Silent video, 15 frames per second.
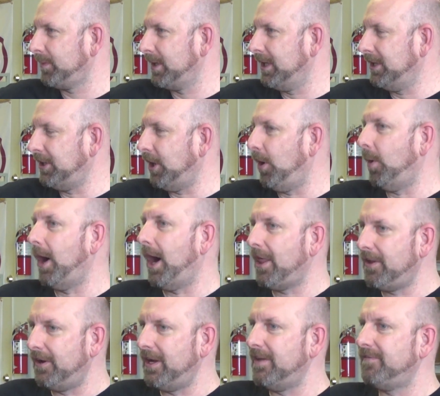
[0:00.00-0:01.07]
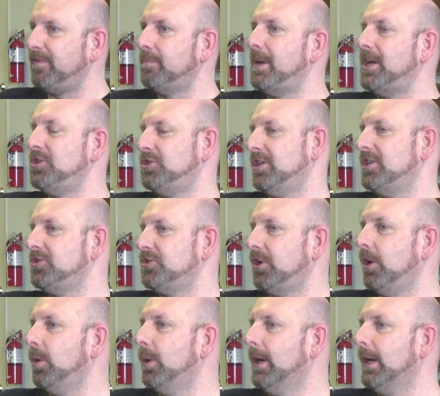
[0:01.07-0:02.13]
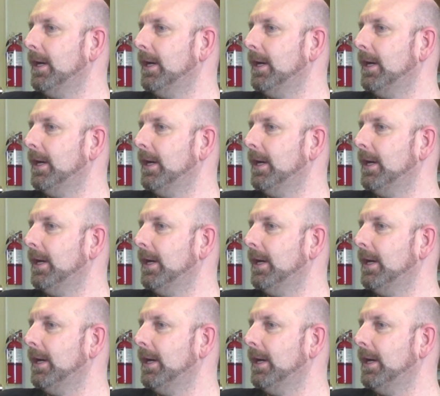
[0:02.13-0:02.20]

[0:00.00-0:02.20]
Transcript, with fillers: you know, other information, and so.